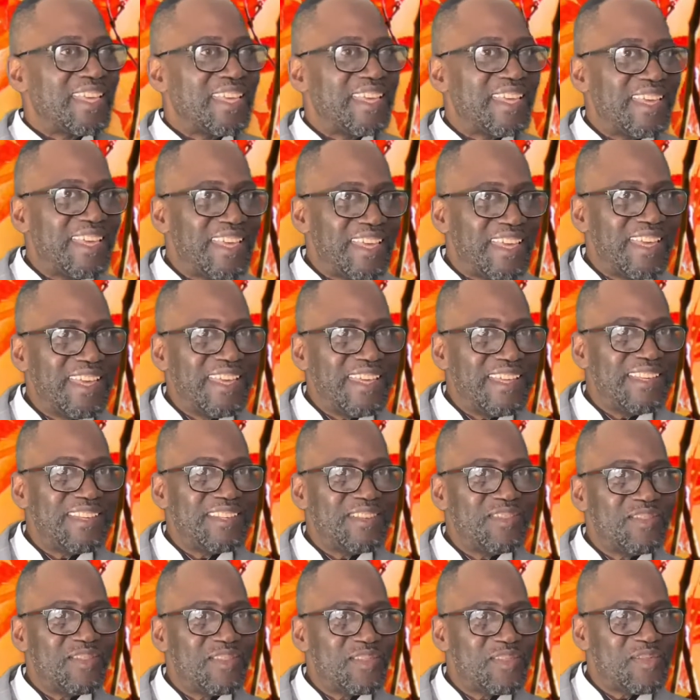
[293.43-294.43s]
In
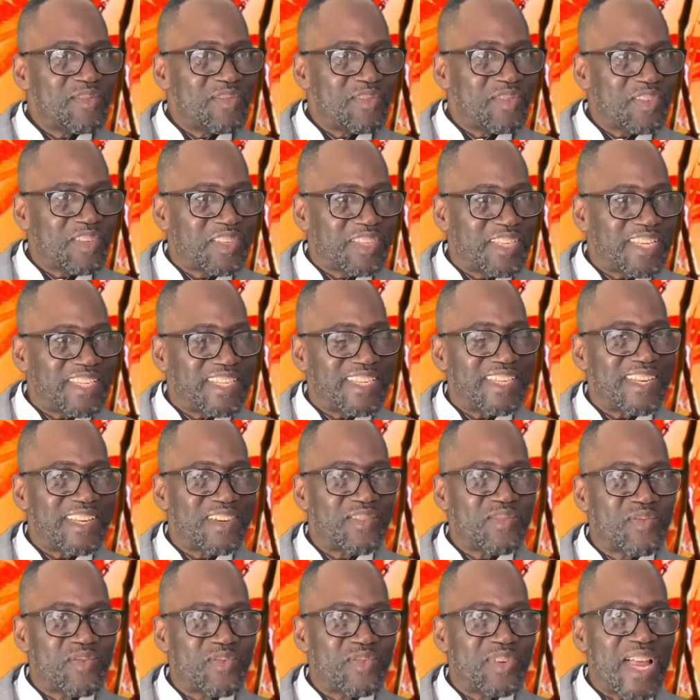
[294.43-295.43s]
tichiri
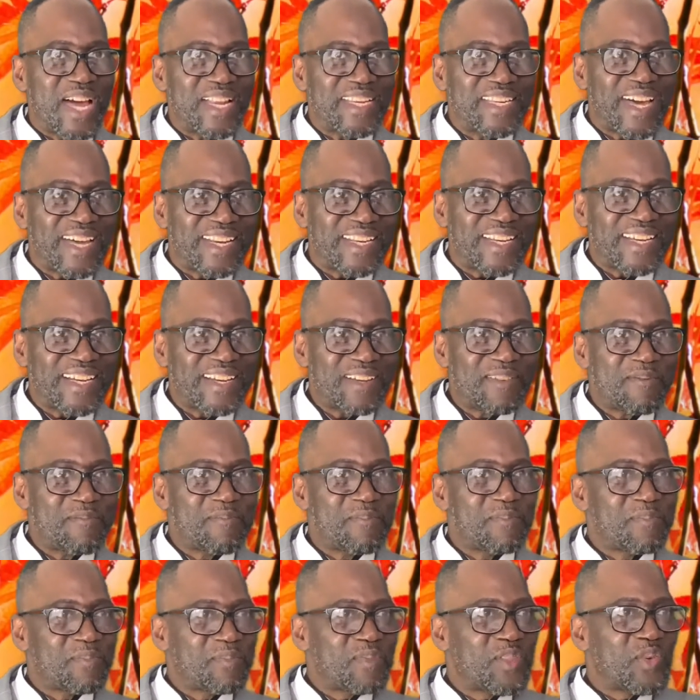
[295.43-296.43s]
kudanana
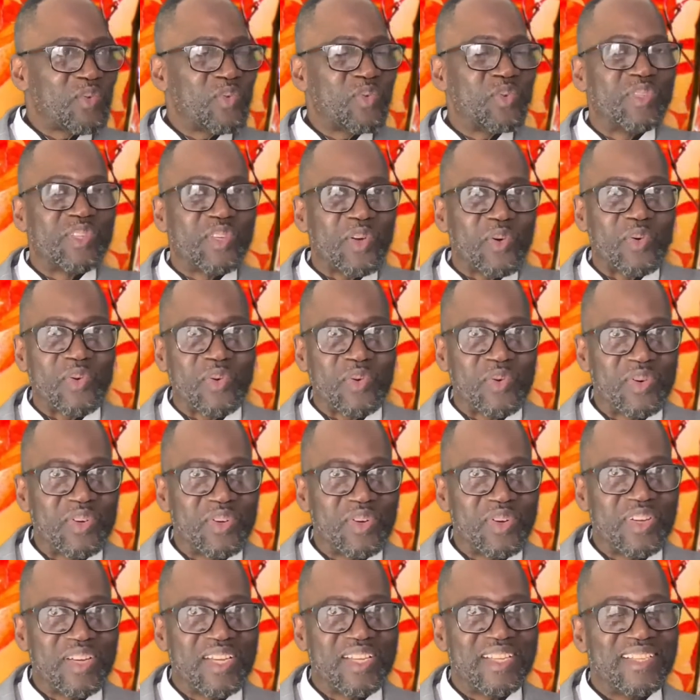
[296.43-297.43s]
kunzoko,
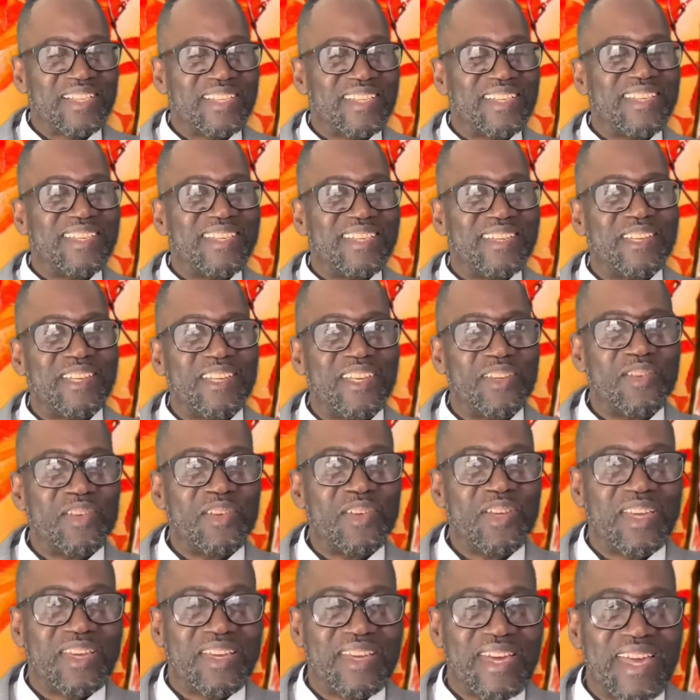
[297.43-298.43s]
tichiri
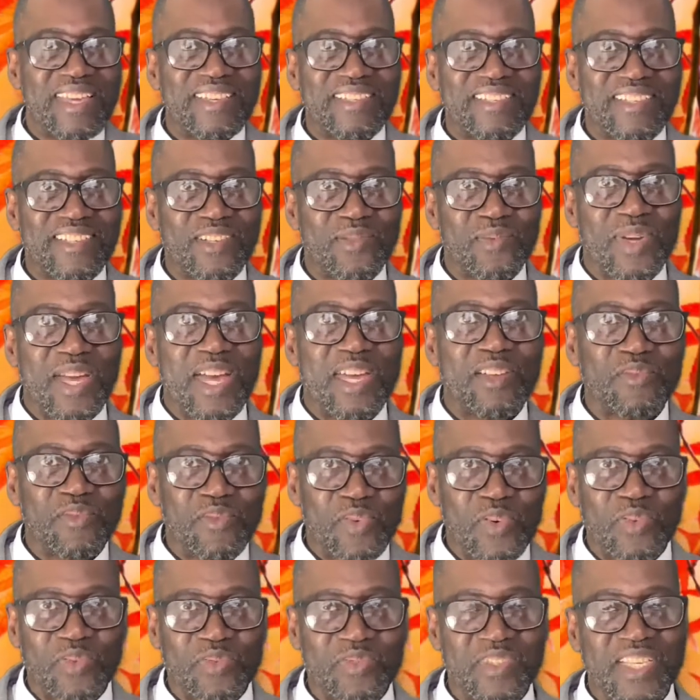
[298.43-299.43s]
engaged, we are
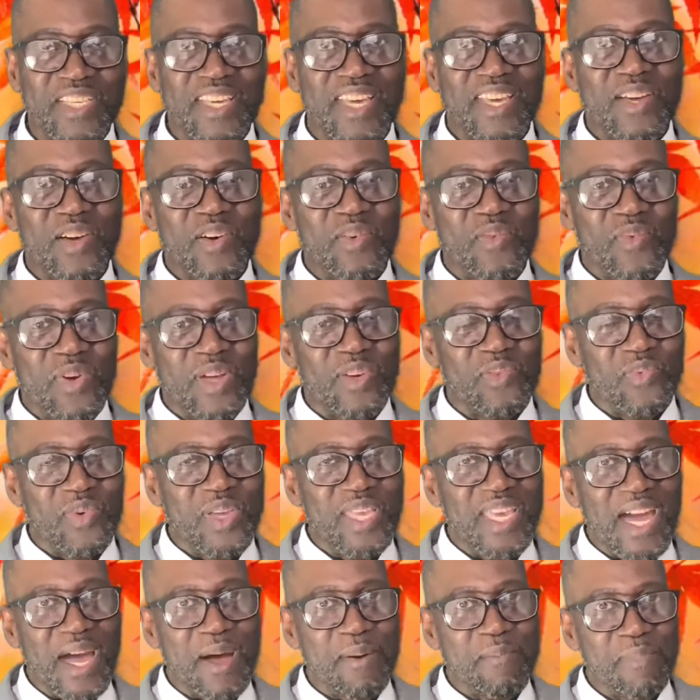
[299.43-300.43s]
involved. When we
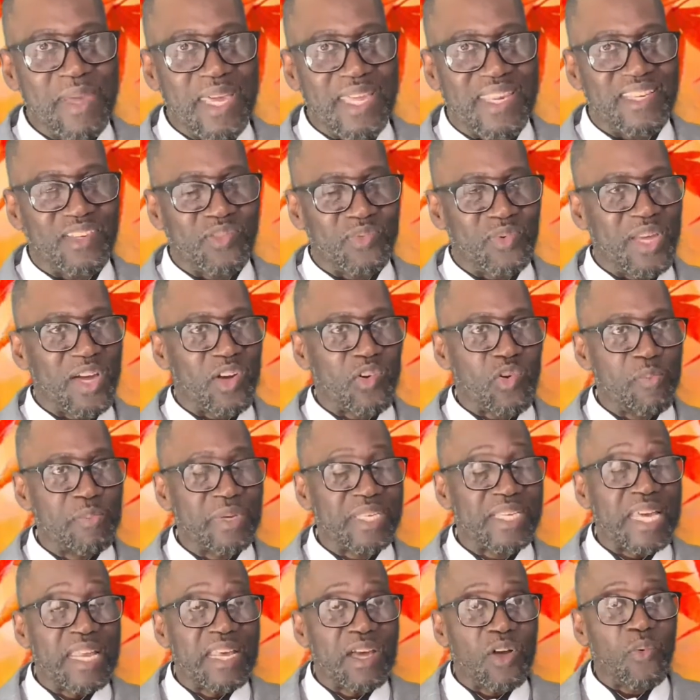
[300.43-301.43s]
are married, we are committed,
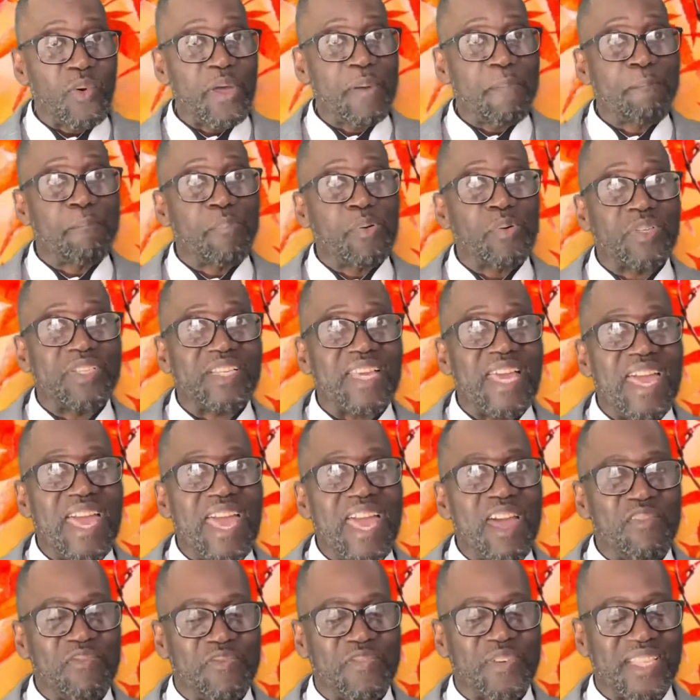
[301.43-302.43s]
we put
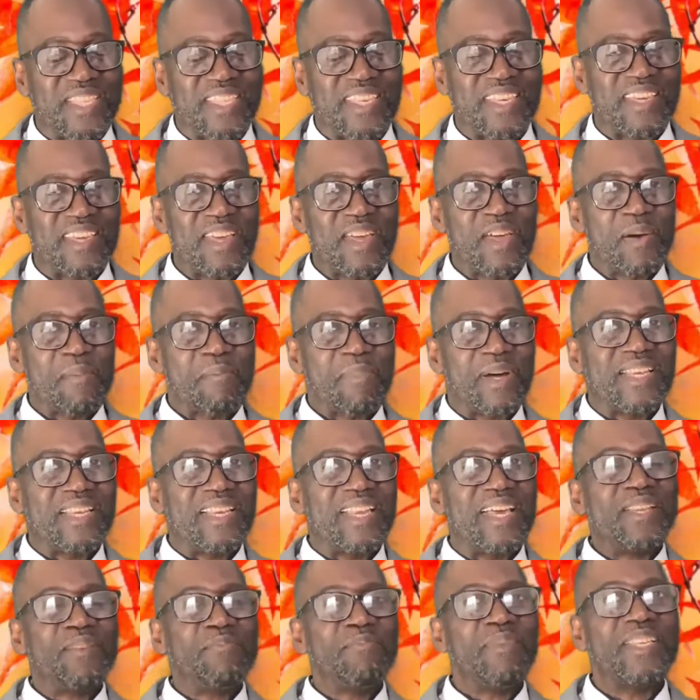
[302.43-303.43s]
everything. But
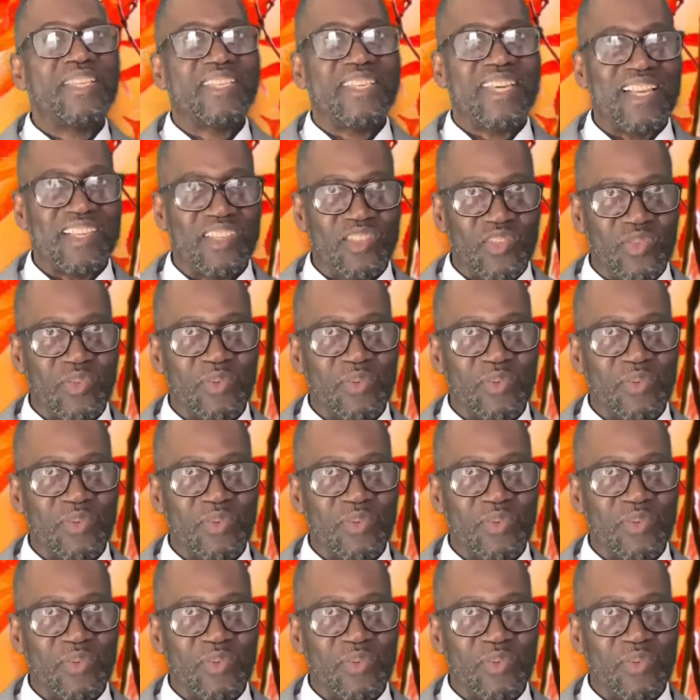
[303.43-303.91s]
let me tell you,